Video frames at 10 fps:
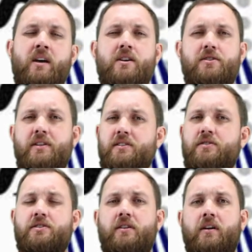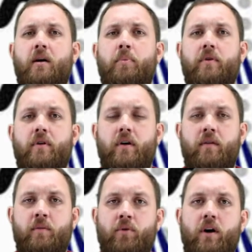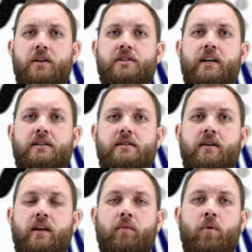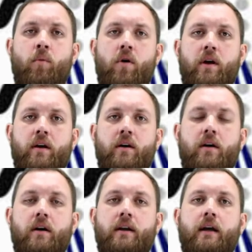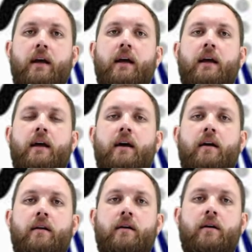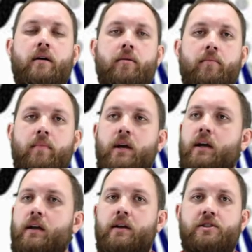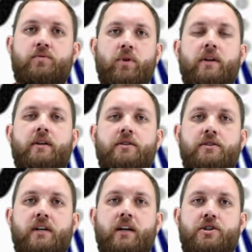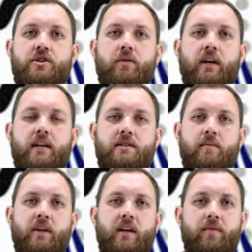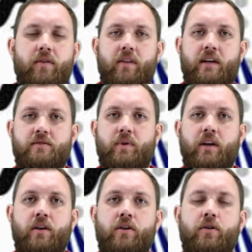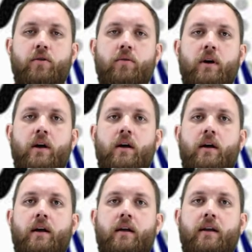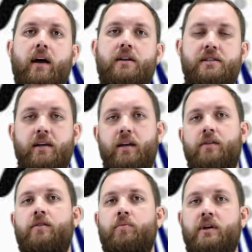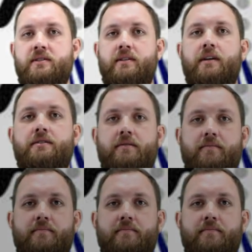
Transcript: So these are just a couple of the projects that we're working on, and I just wanted to kind of showcase some of the different things we can do. And now let's get into the presentation.